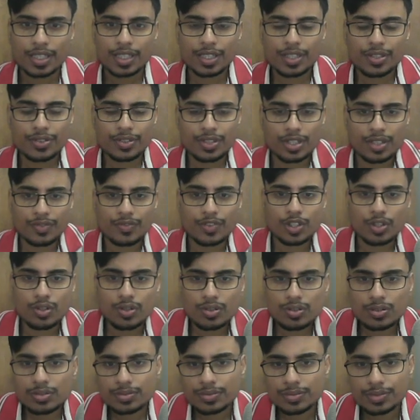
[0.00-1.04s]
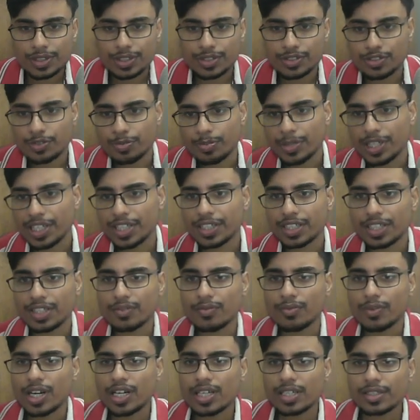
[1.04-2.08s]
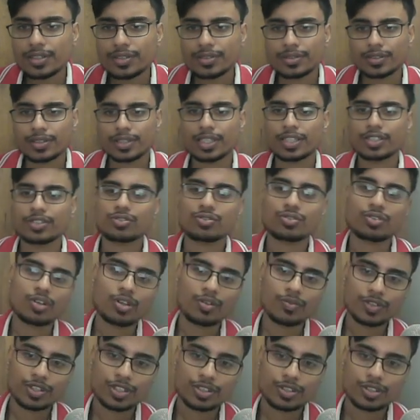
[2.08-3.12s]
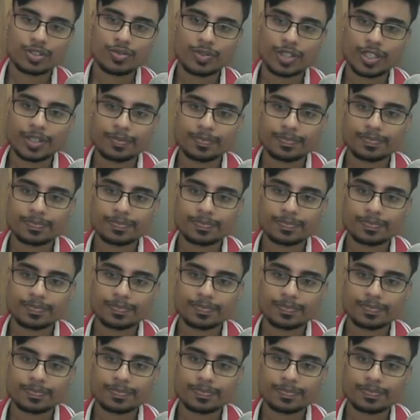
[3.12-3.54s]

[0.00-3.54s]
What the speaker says: There we go, it's mate in 1. Let's solve another one.